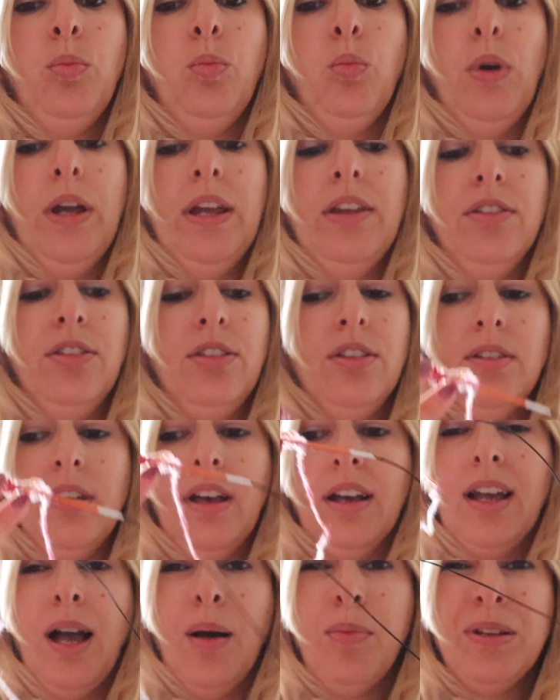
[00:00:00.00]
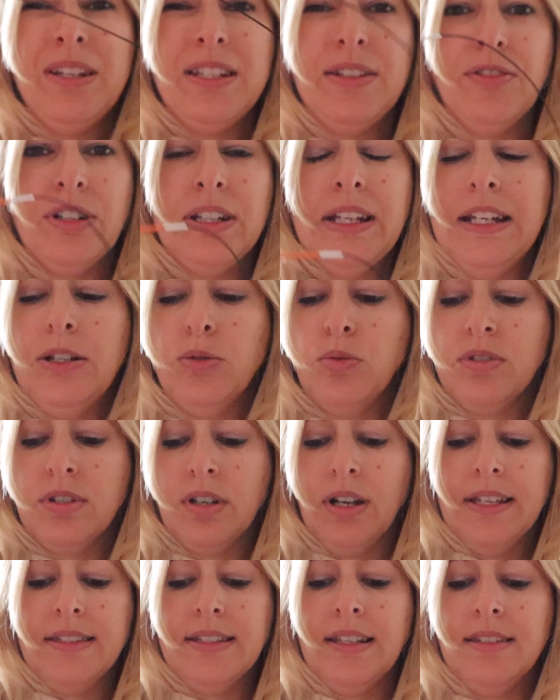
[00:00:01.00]
with a couple of different needle
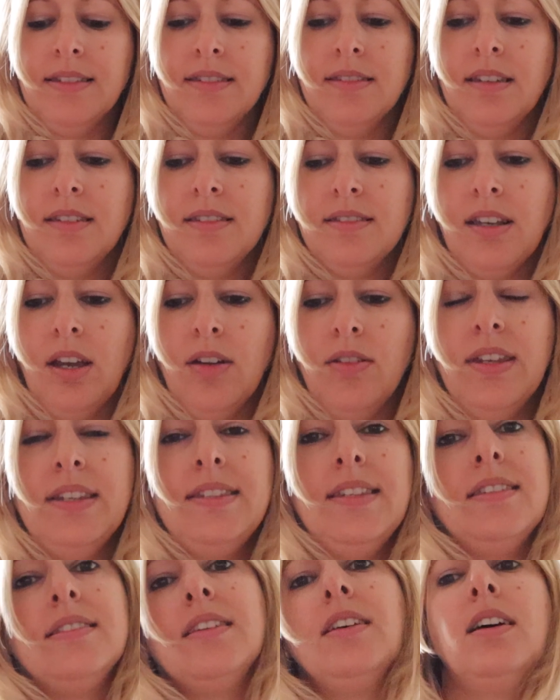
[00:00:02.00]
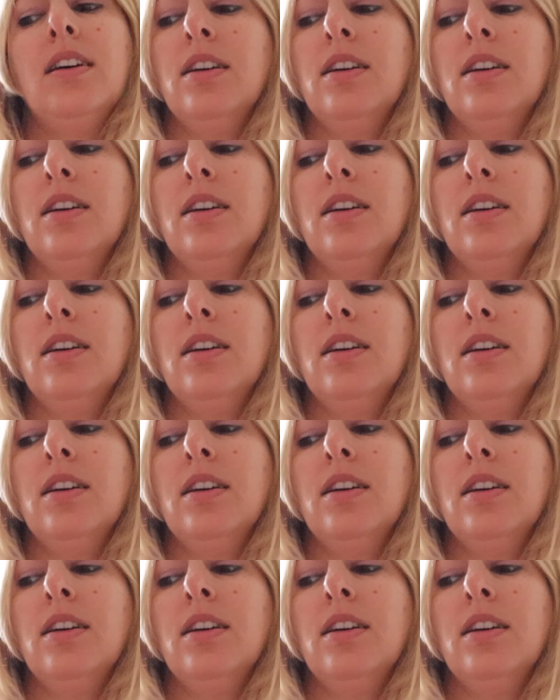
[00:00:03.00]
sizes. So this is